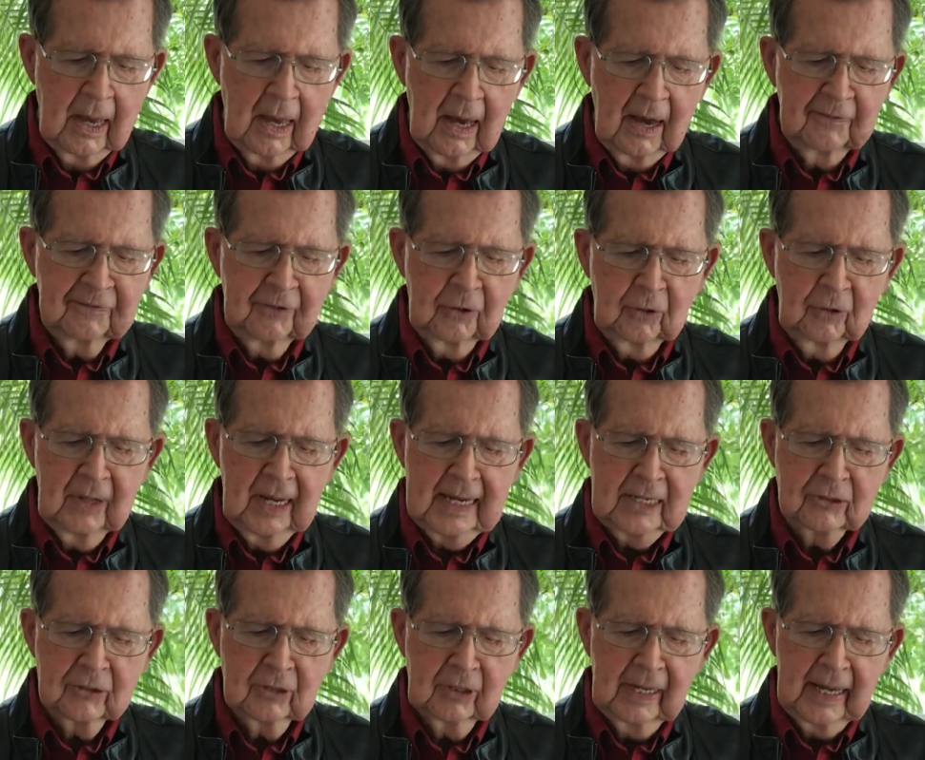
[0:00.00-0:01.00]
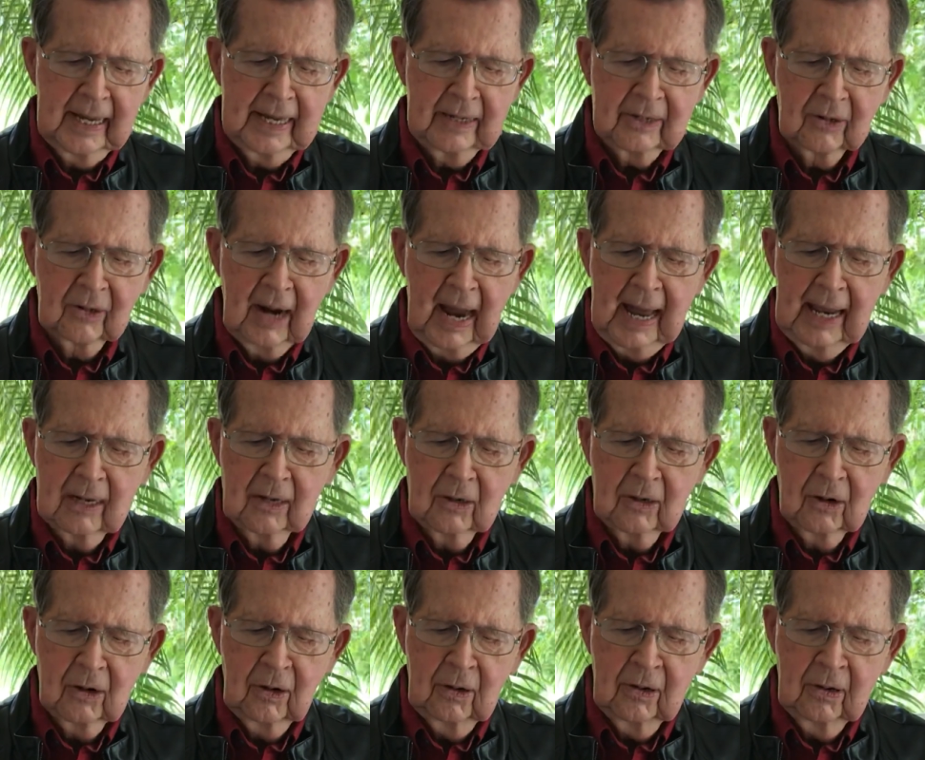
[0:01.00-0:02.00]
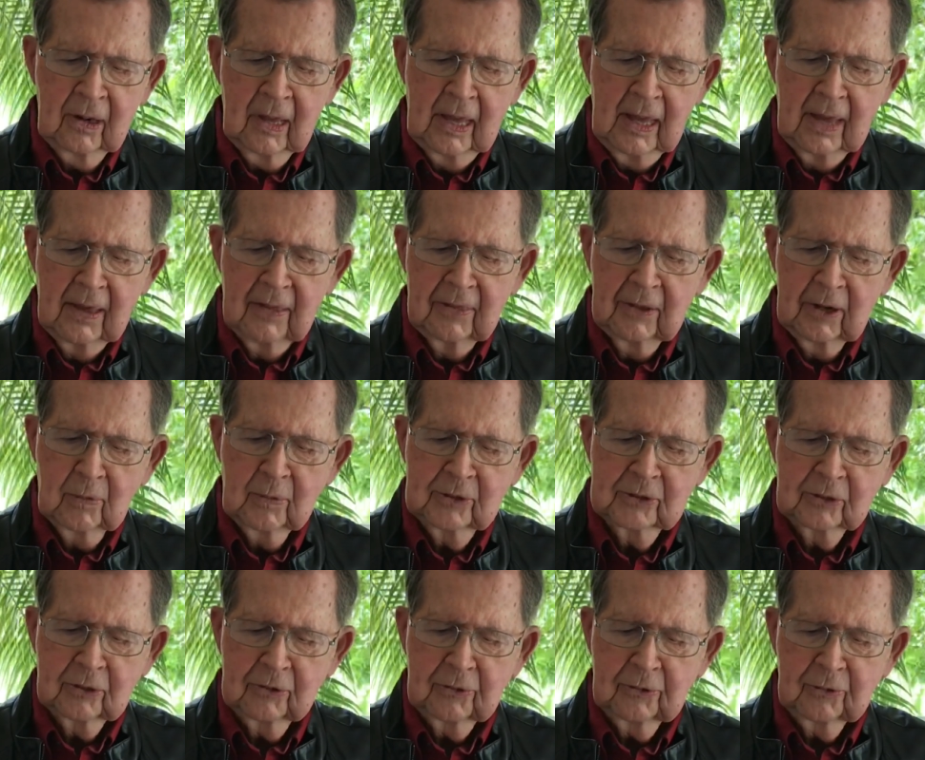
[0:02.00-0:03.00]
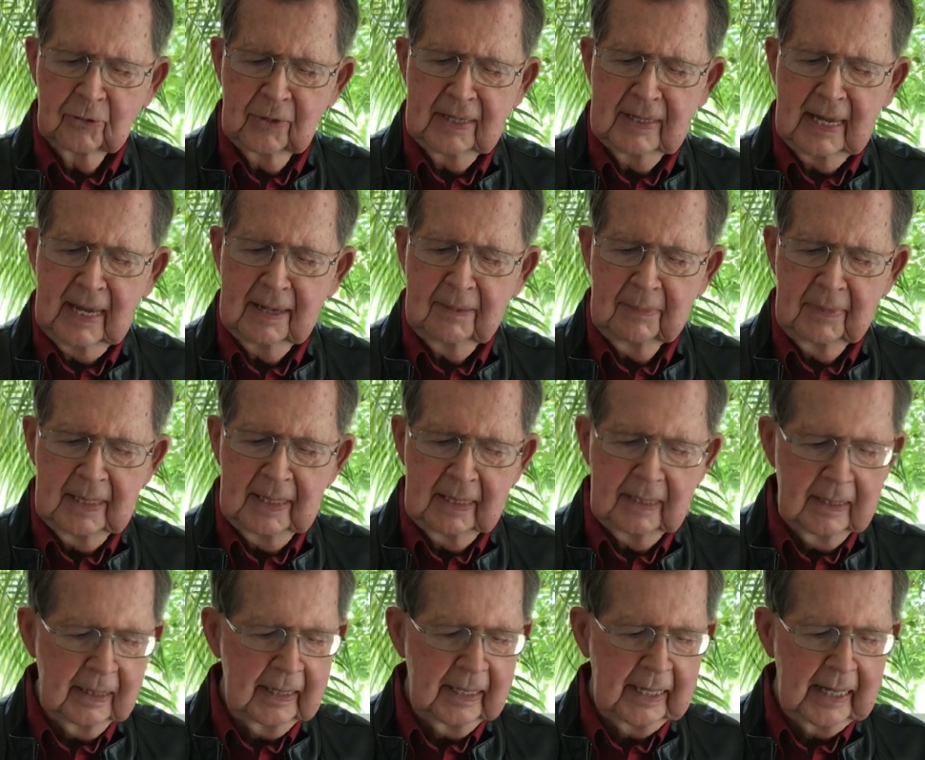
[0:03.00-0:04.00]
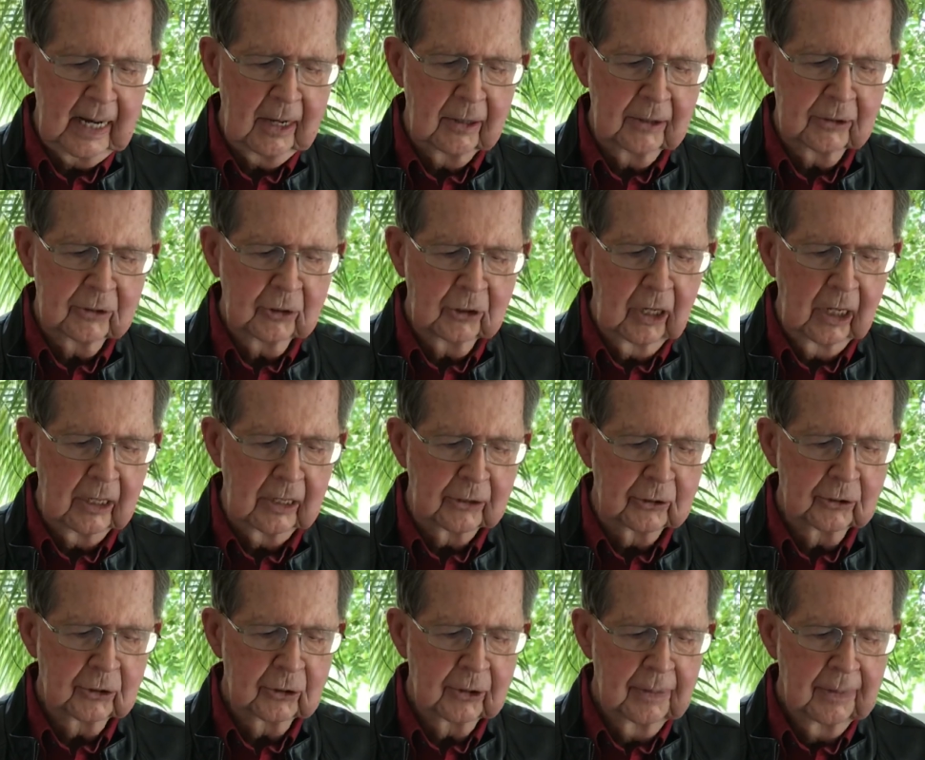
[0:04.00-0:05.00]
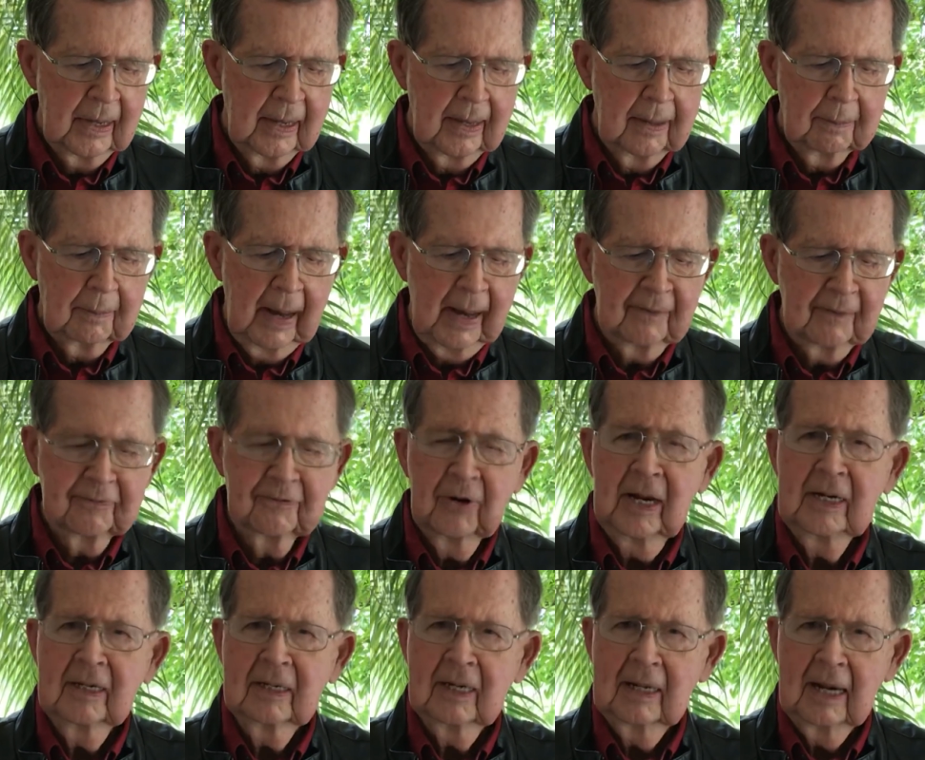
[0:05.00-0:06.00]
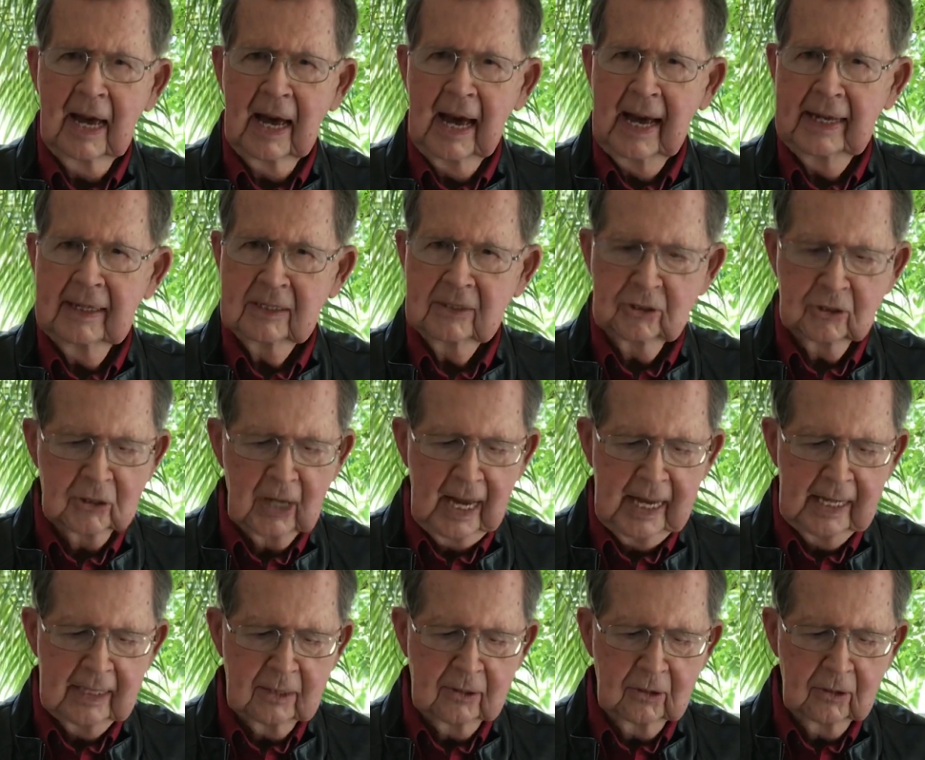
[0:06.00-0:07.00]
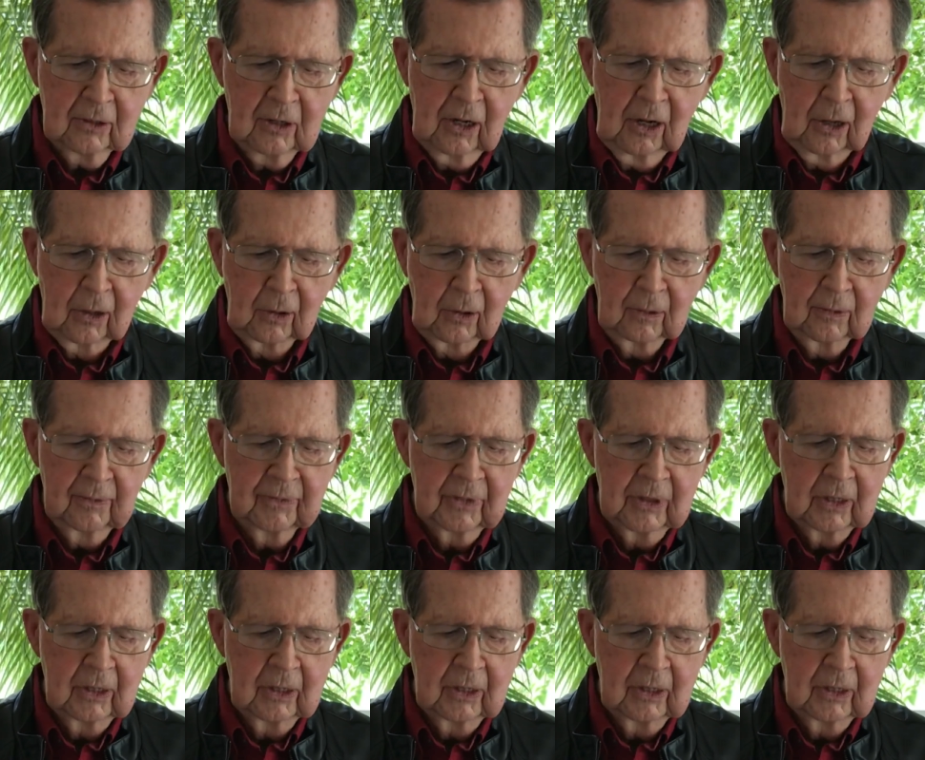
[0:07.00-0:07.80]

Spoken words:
A few days later, I learned there was a 3-day meeting at our church. My friend and I decided to go.